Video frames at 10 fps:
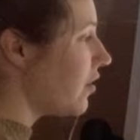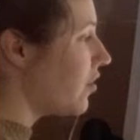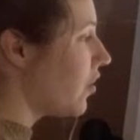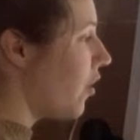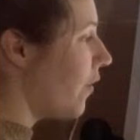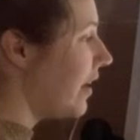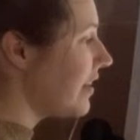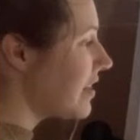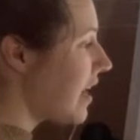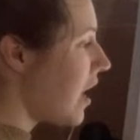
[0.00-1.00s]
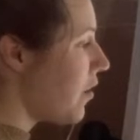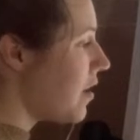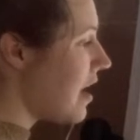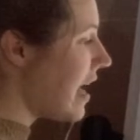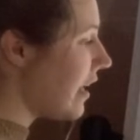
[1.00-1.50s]
going down,
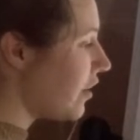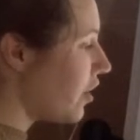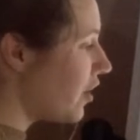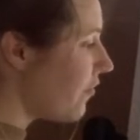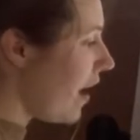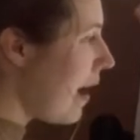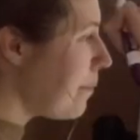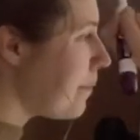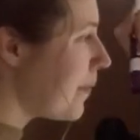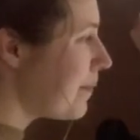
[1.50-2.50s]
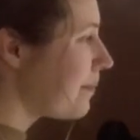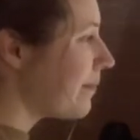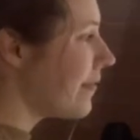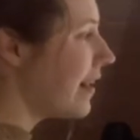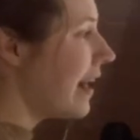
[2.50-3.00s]
and curve up,
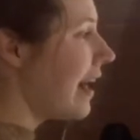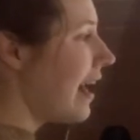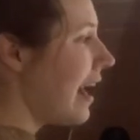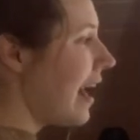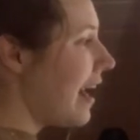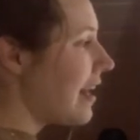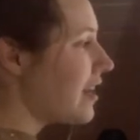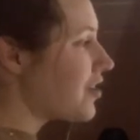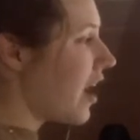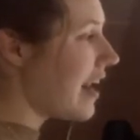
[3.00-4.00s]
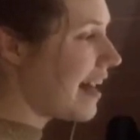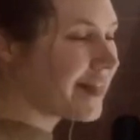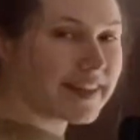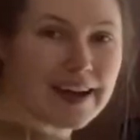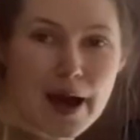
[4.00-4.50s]
and a dot at
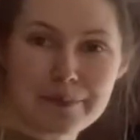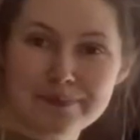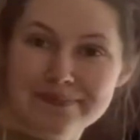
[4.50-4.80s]
the top.